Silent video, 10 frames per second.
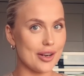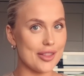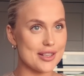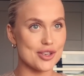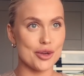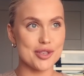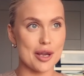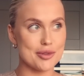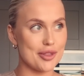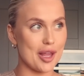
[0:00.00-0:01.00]
Like there's no
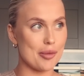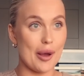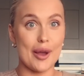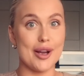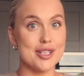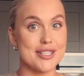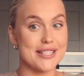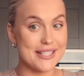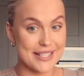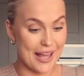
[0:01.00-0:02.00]
time to think about it. I just
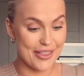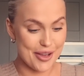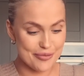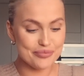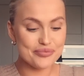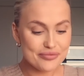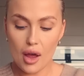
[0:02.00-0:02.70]
need to get them.